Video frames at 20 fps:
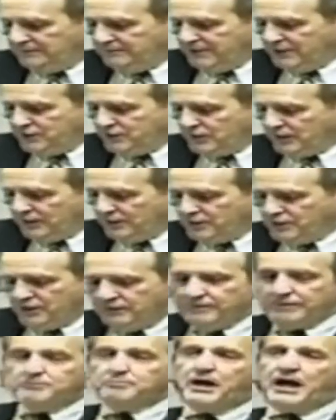eventually
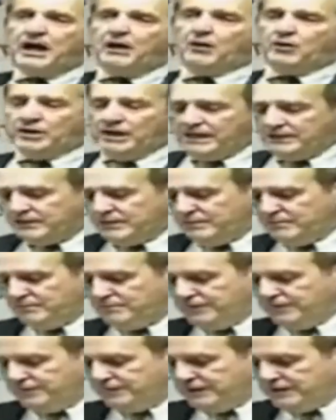achieving power in
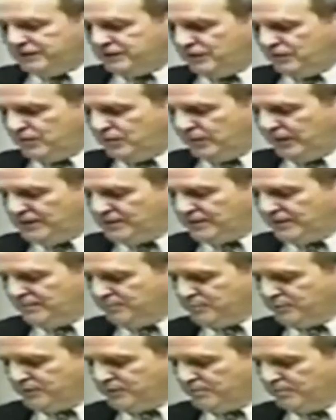1852 as
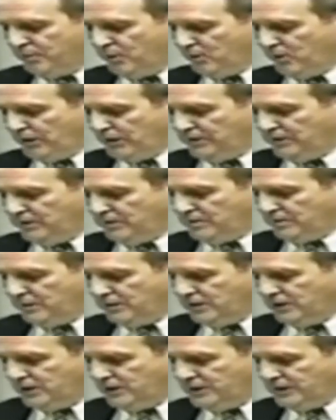Emperor Napoleon
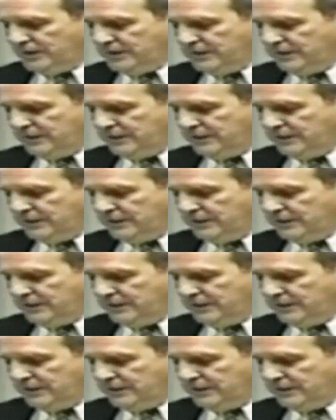III,